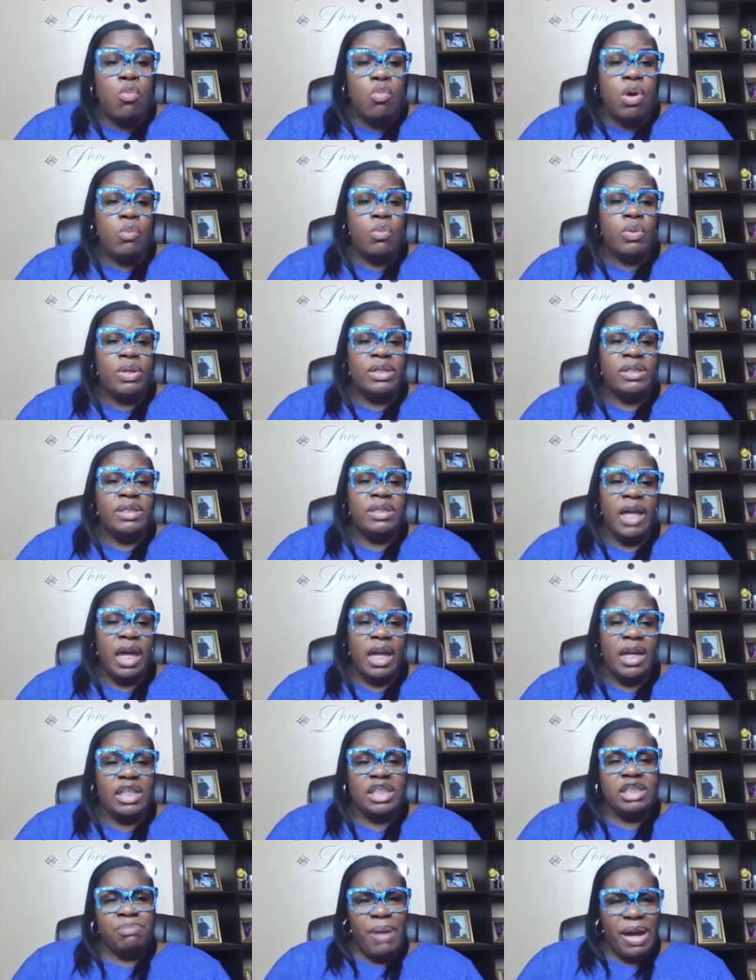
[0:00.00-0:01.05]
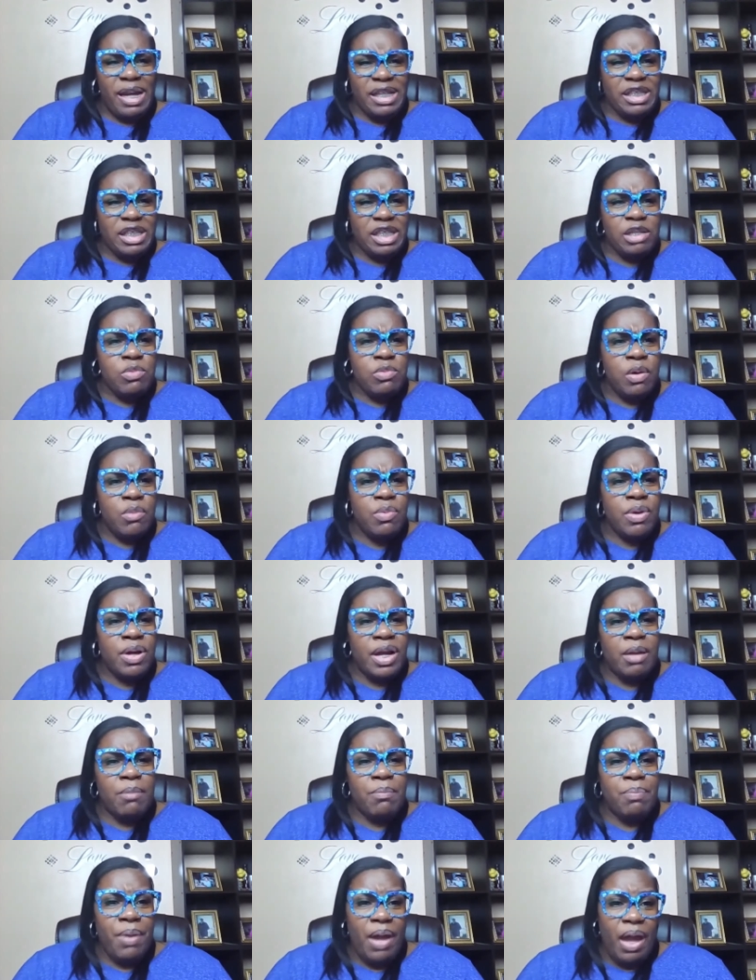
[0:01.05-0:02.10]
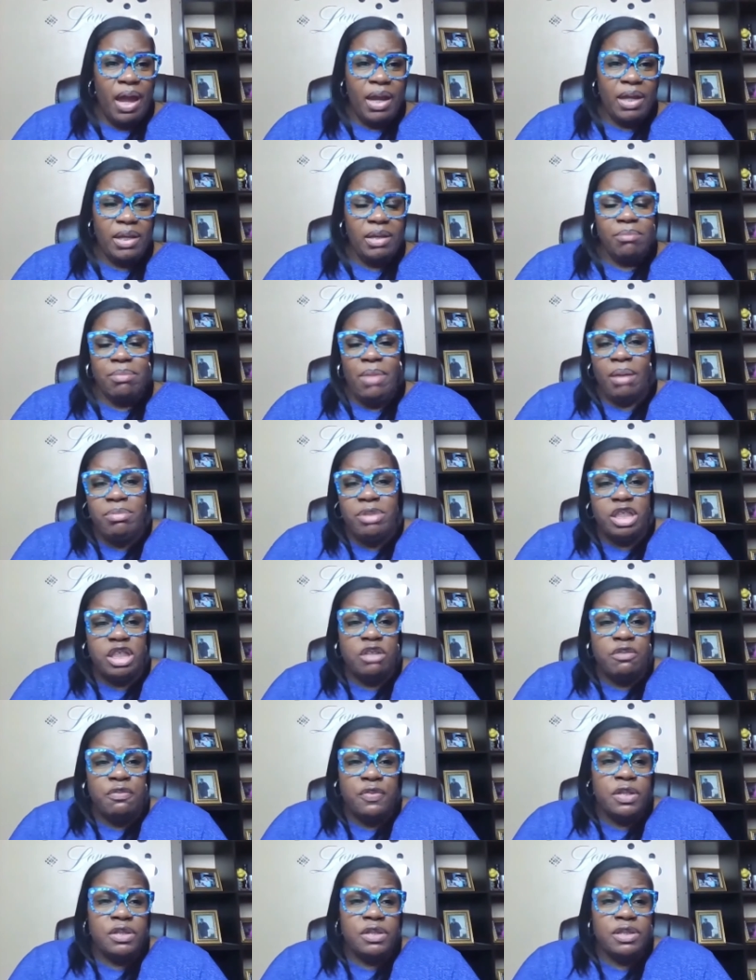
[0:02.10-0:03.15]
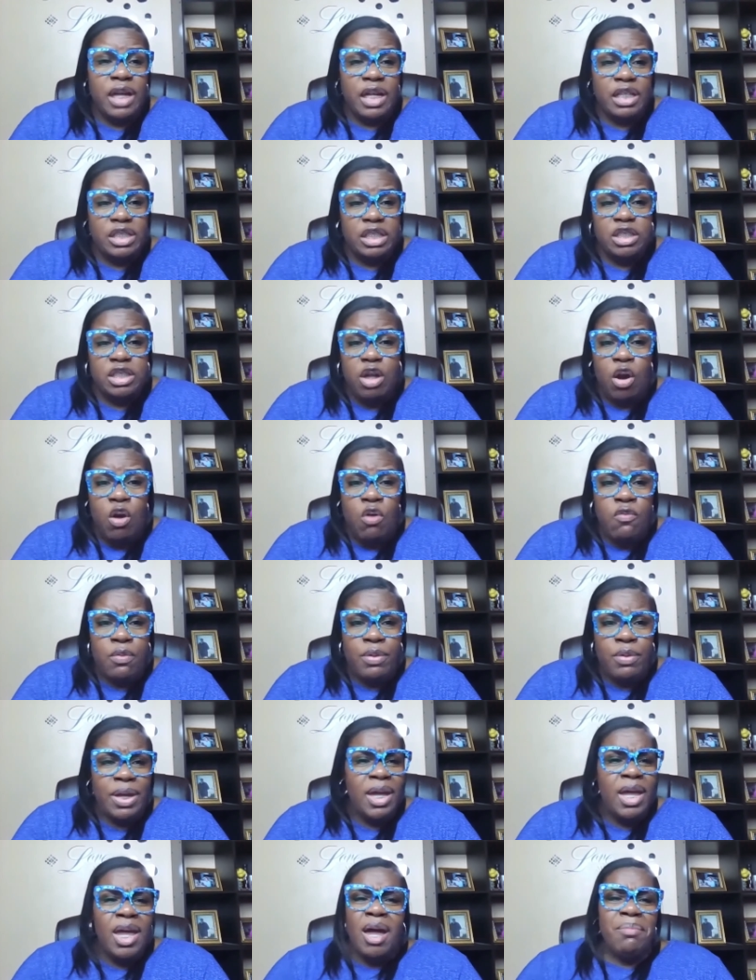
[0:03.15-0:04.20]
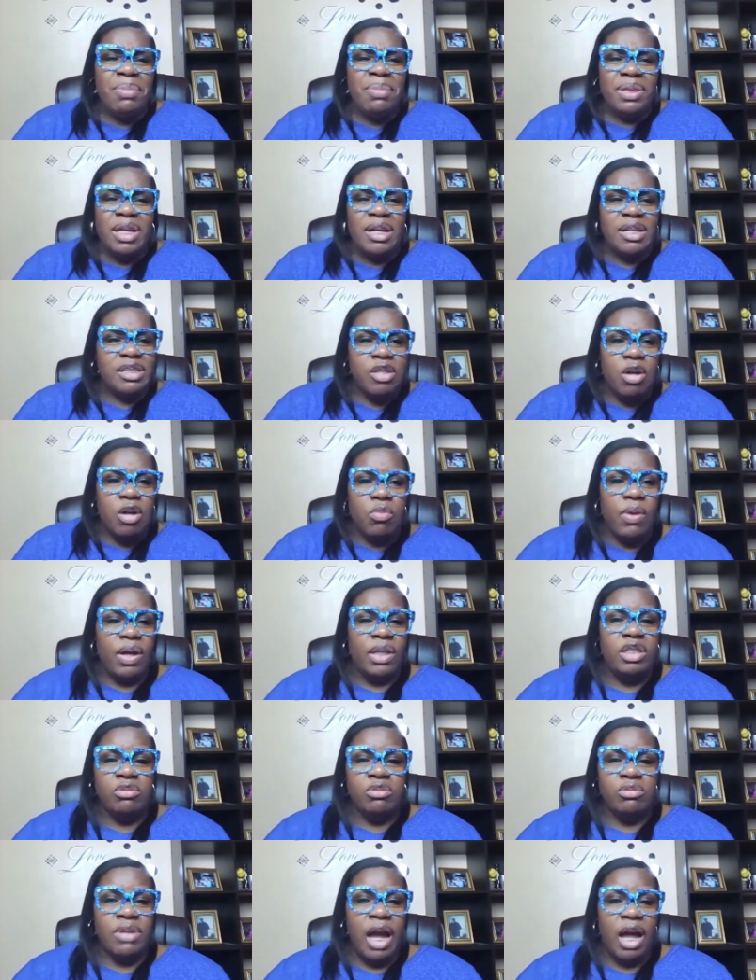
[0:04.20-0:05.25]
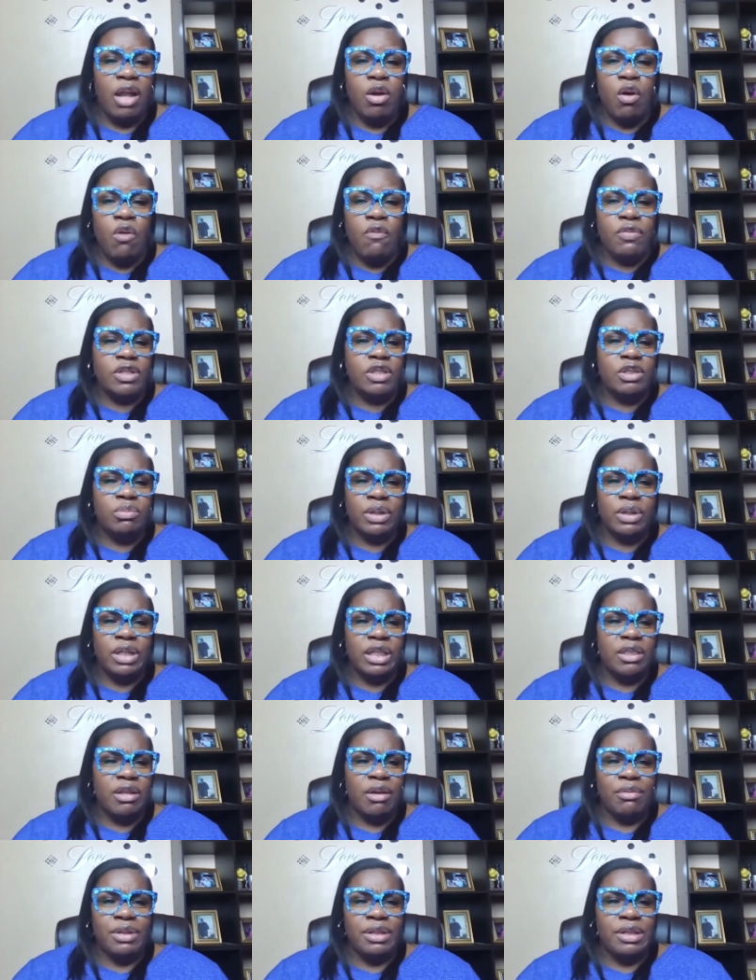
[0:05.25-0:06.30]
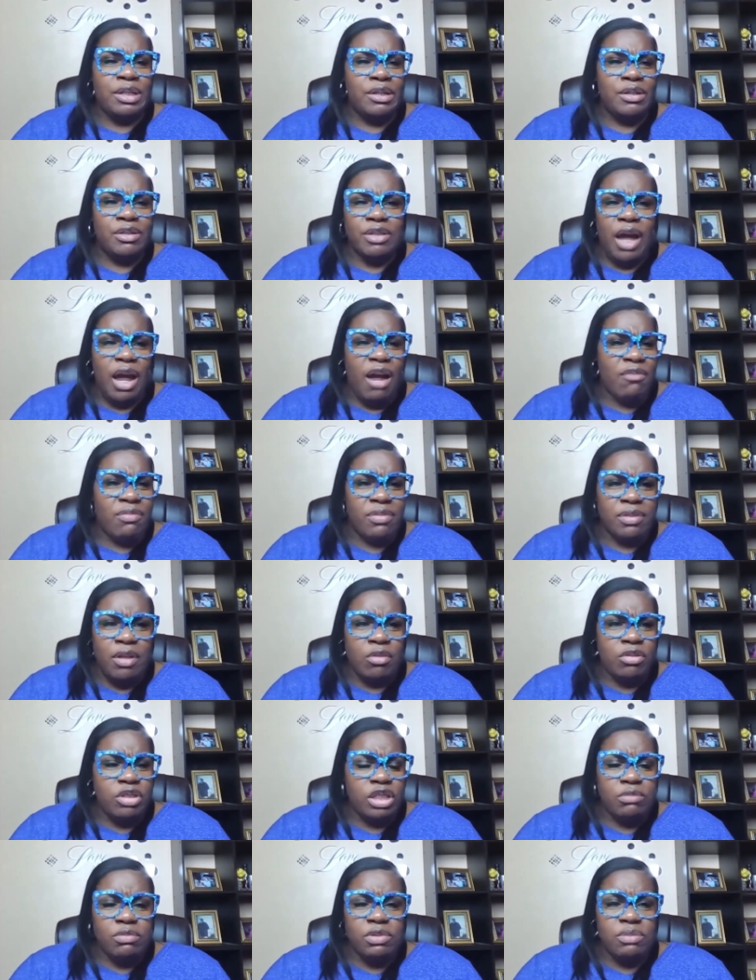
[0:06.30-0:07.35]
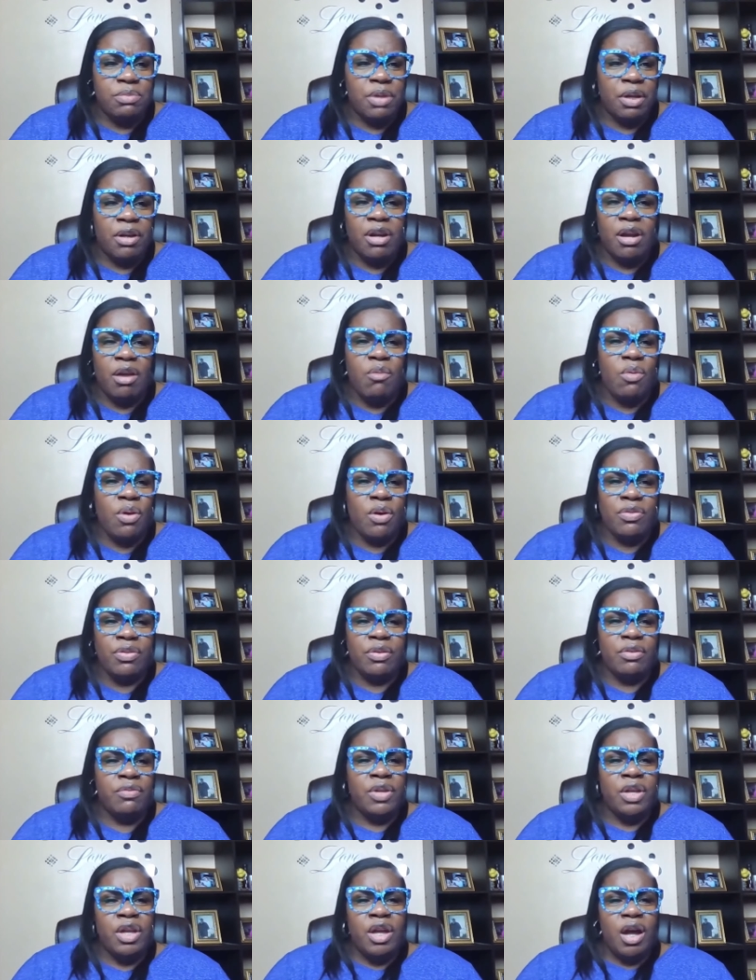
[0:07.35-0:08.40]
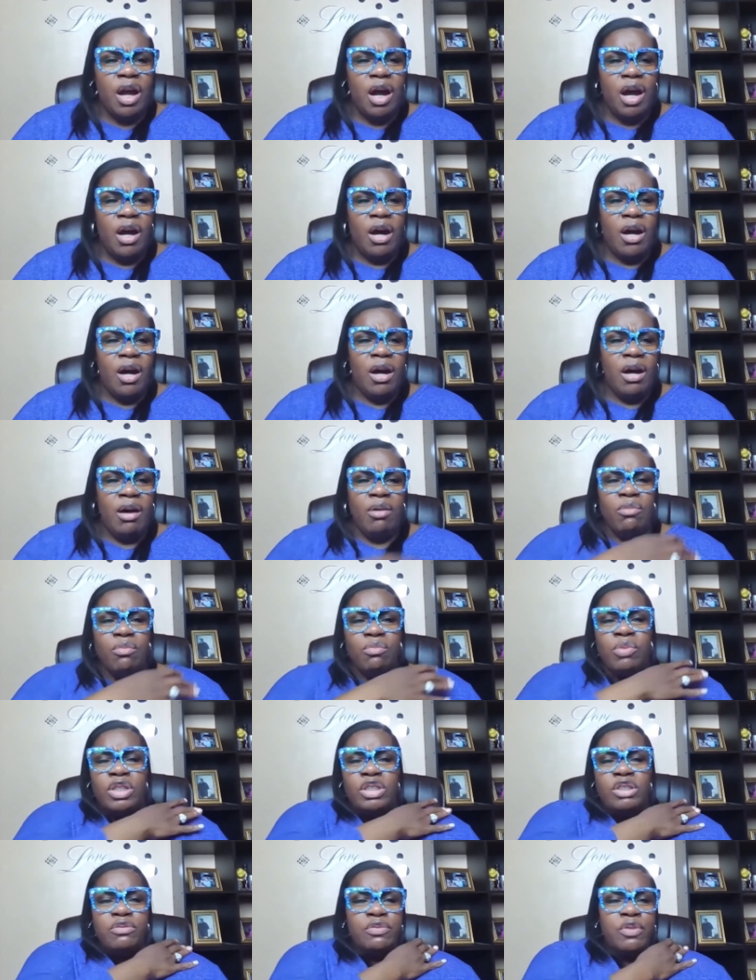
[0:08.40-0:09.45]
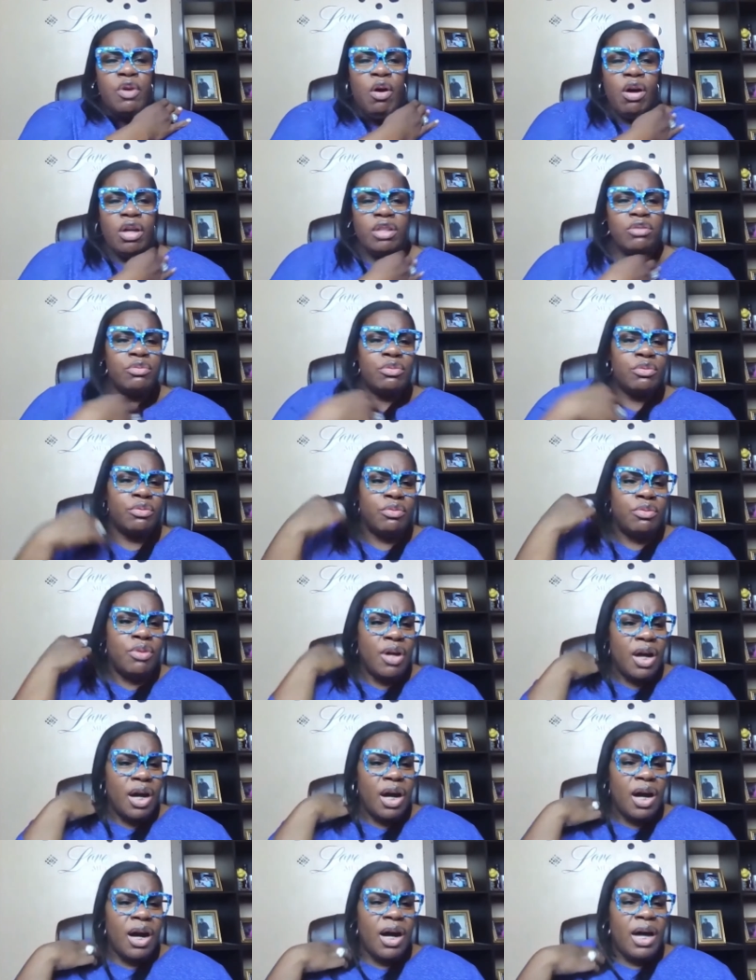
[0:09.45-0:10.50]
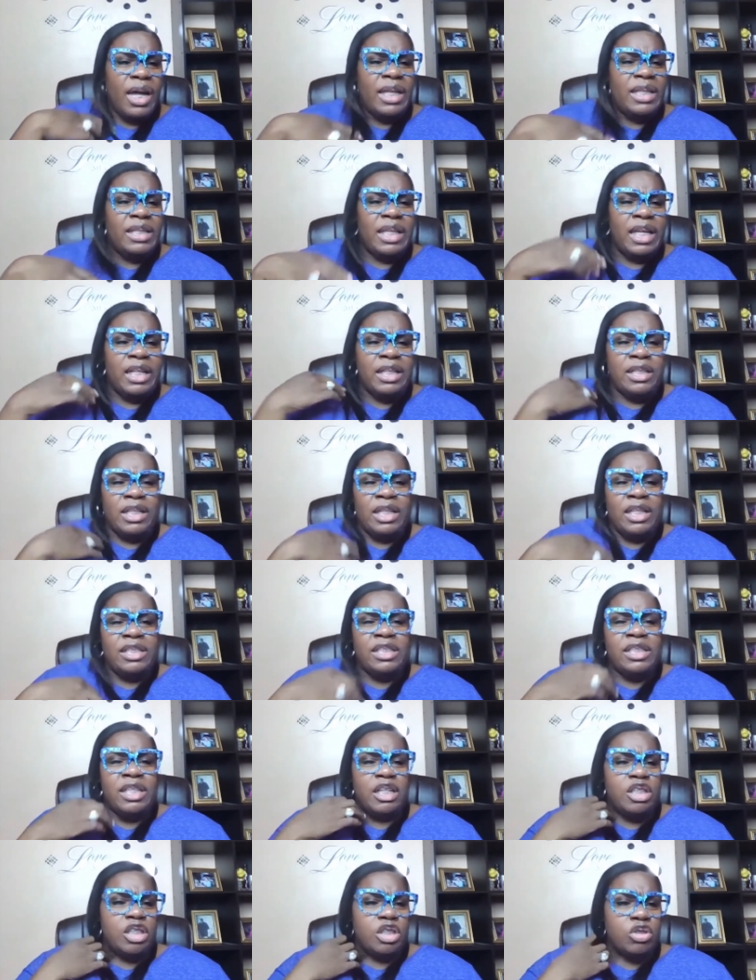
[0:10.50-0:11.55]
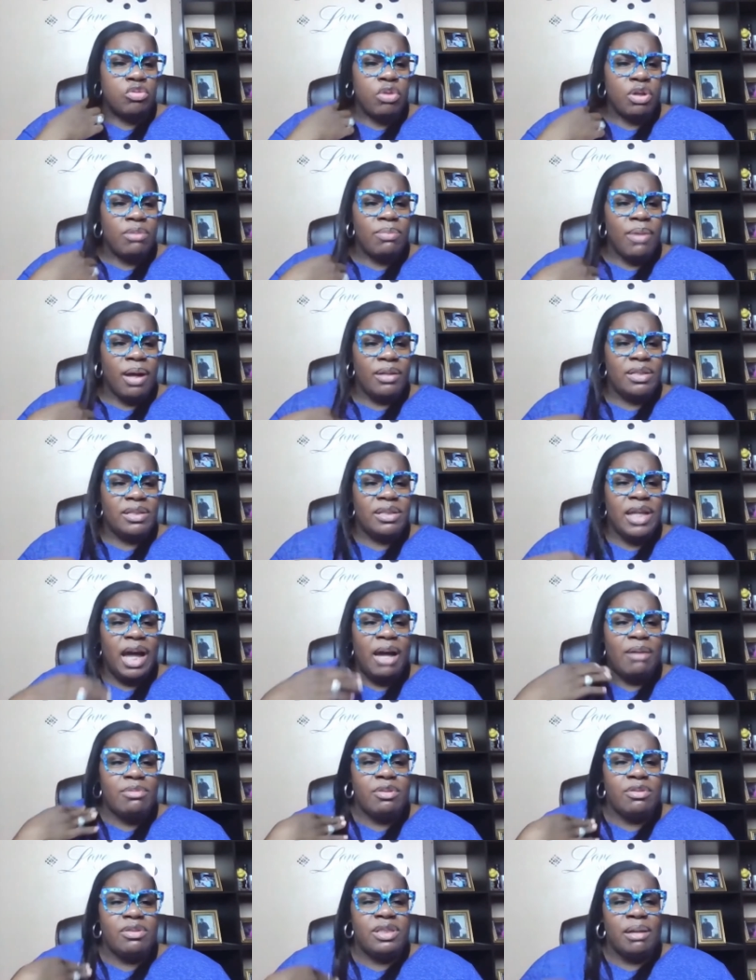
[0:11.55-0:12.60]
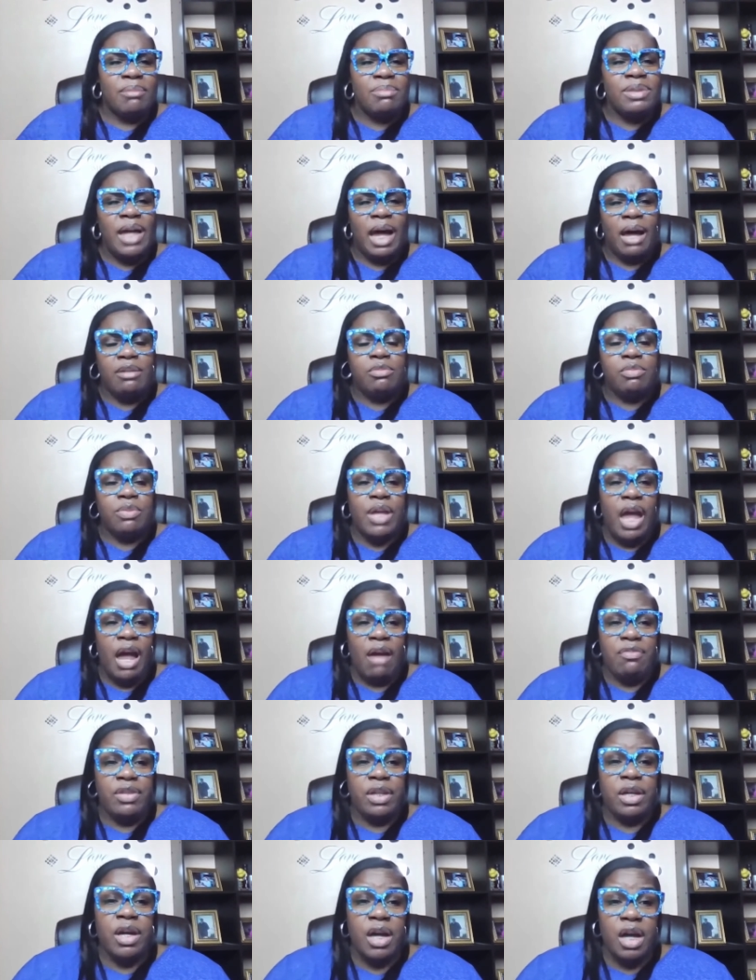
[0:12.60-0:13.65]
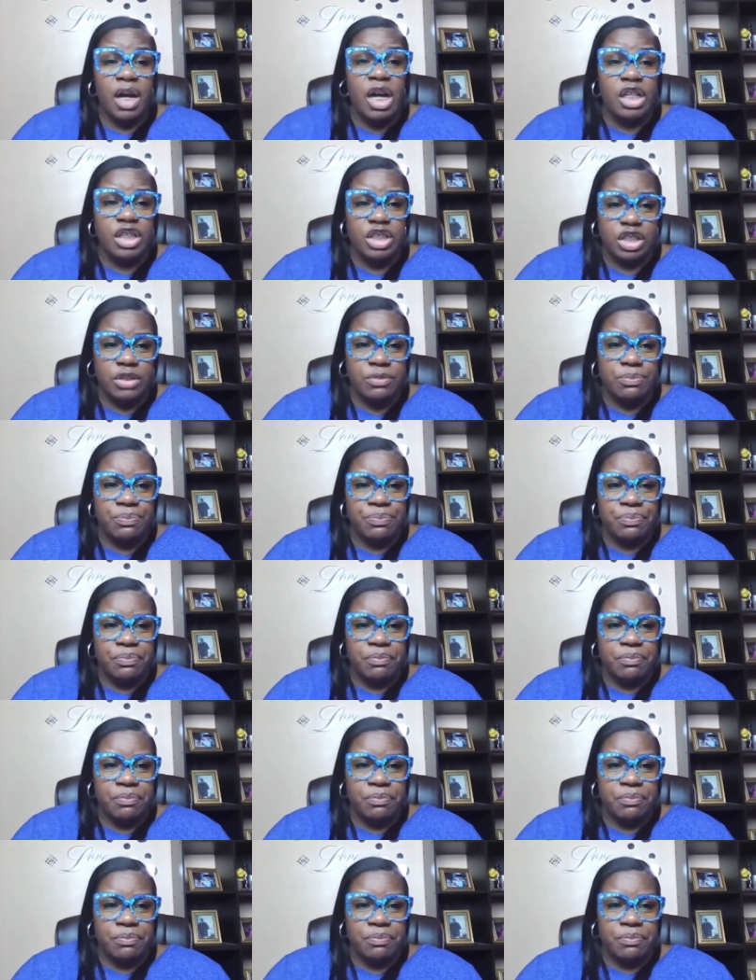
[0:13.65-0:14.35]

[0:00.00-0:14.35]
what we say, especially when we're in pain. And maybe she feels like she's over it, but there's no way that you got over 20, 30 years or however long she was married worth of uh, uh, what you've gone through uh, in, in, in such a short amount of time. So sometimes we have to hush